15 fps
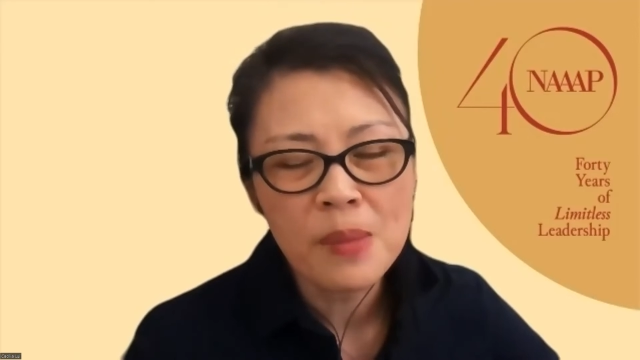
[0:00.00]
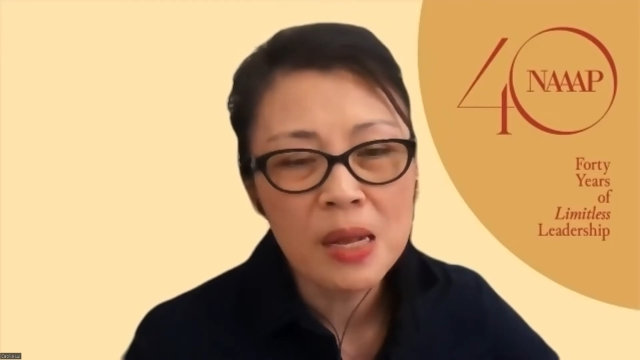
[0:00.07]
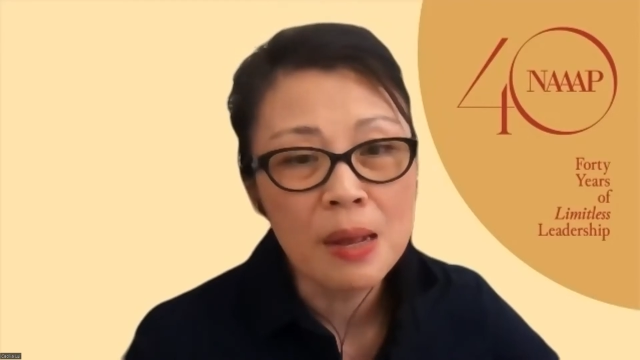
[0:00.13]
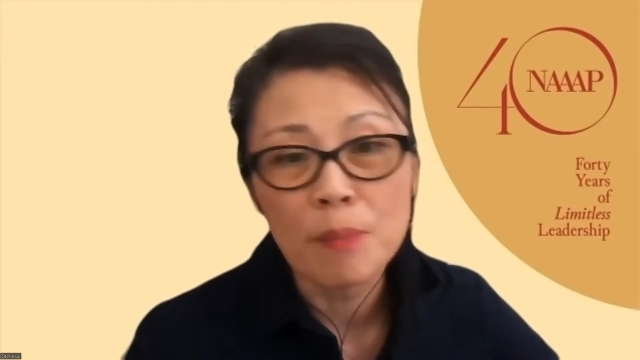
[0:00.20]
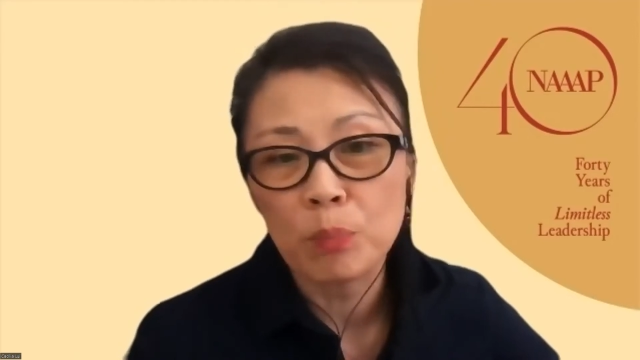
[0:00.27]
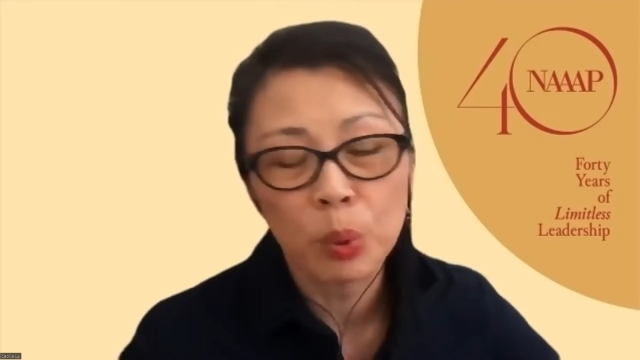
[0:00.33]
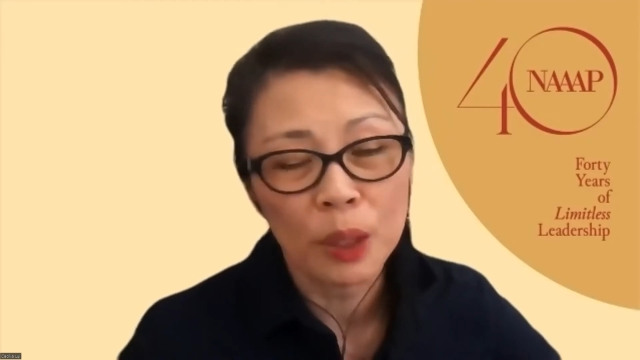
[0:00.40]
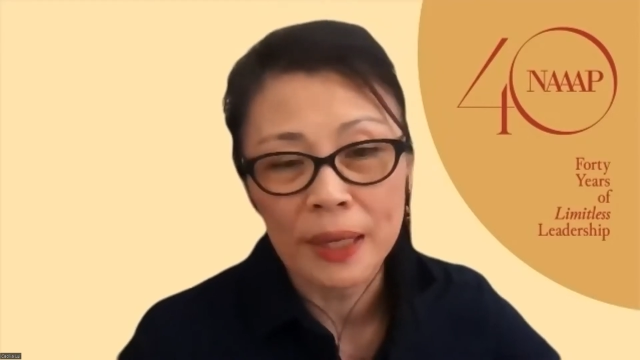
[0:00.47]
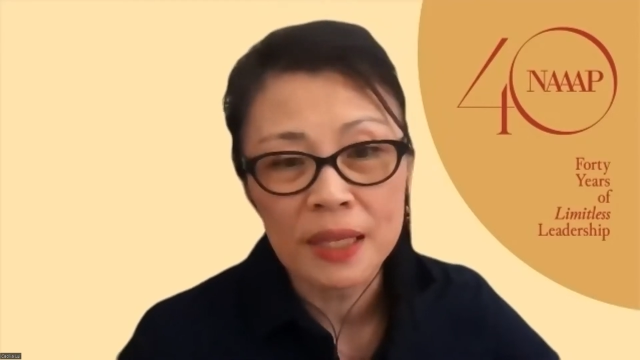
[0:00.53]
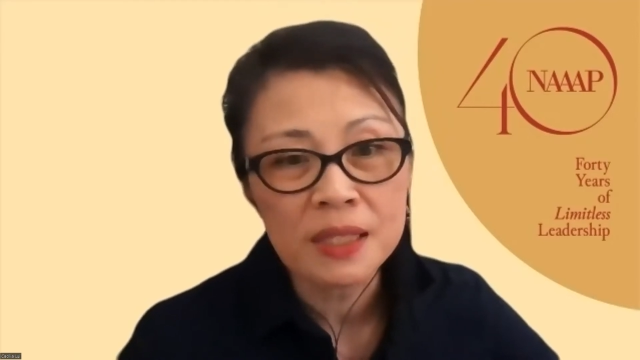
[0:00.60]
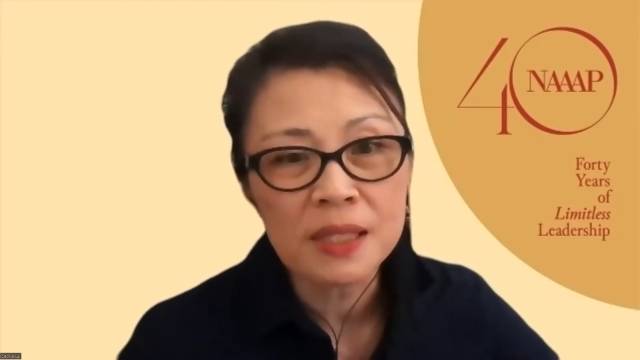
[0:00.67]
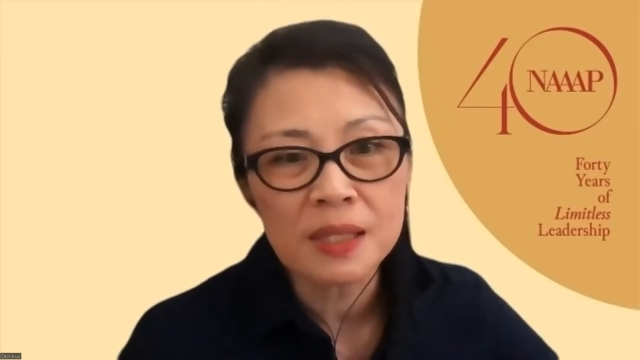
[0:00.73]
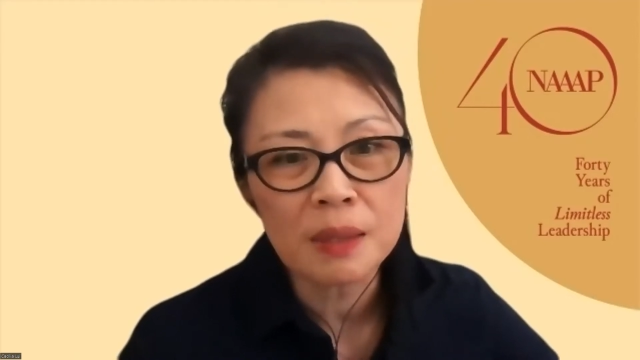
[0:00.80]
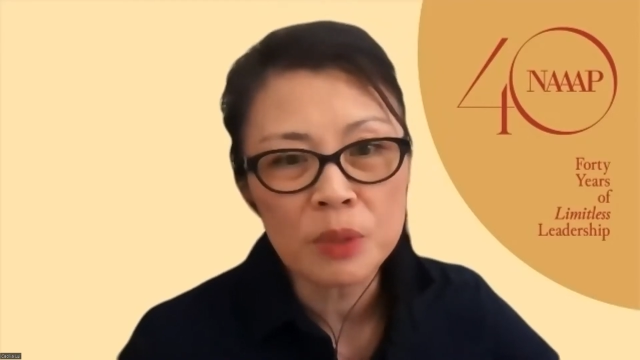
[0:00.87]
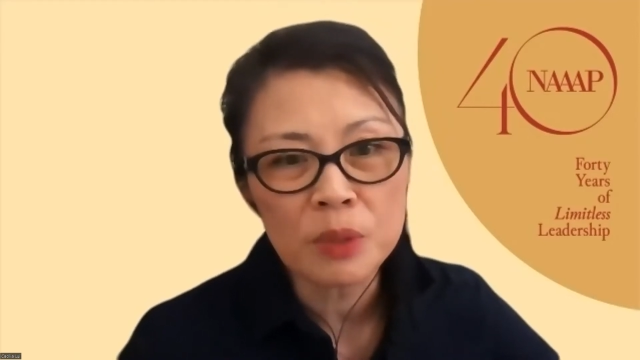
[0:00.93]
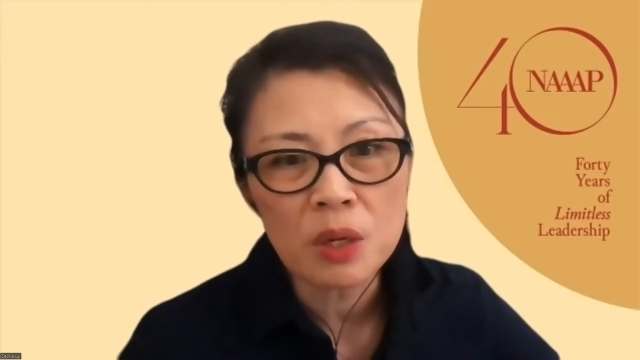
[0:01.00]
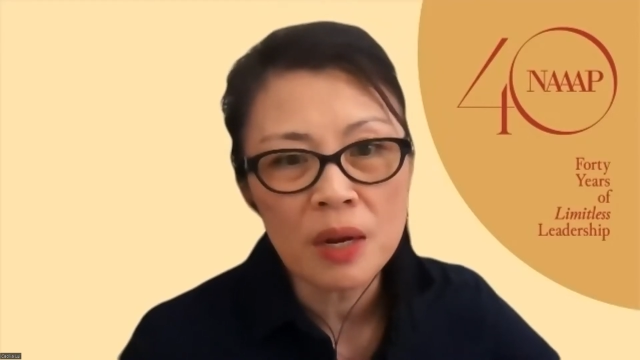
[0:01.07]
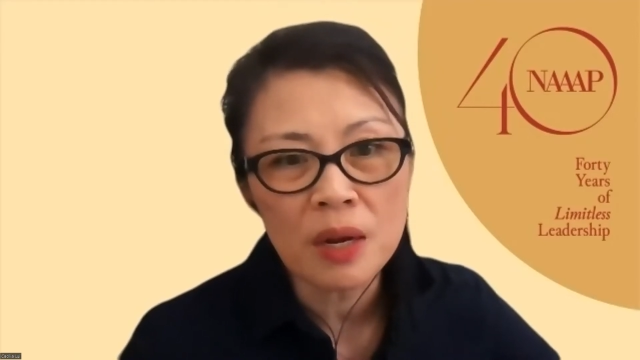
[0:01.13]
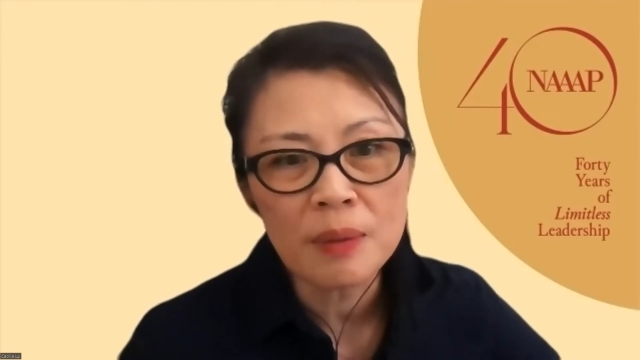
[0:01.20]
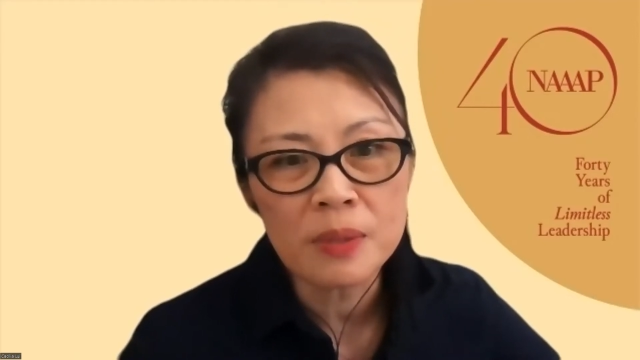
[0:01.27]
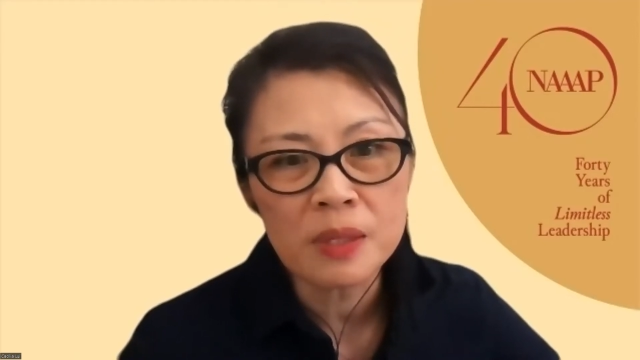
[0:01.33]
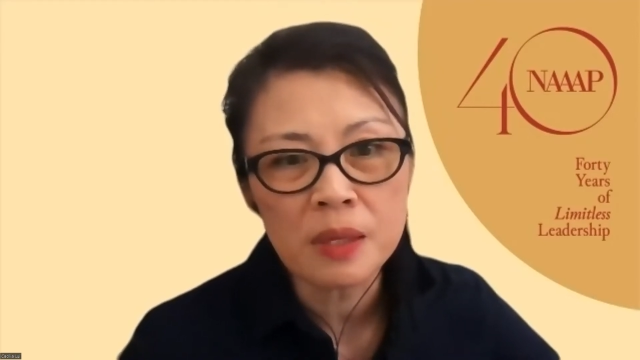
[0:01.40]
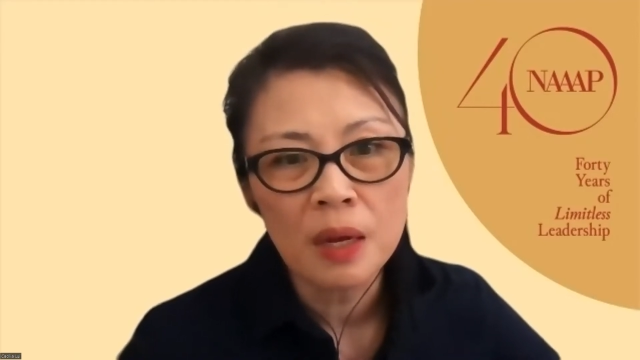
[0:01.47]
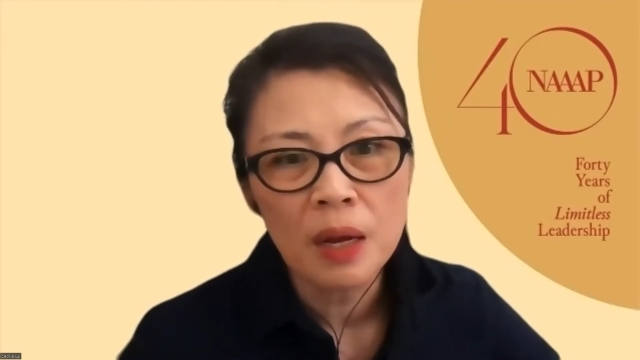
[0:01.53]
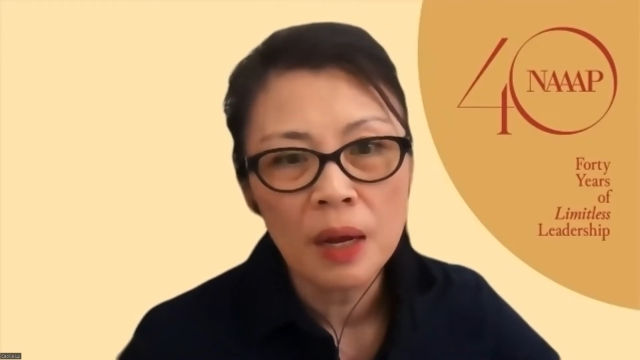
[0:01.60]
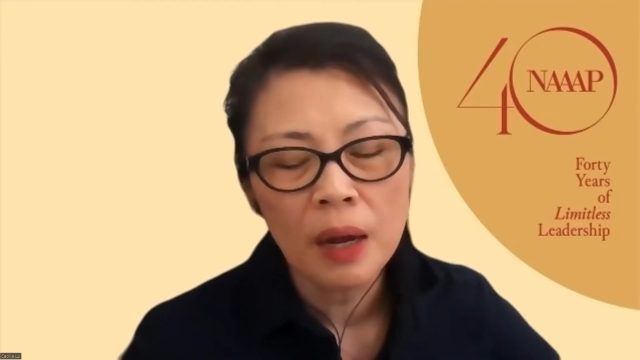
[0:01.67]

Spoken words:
complaints sometimes.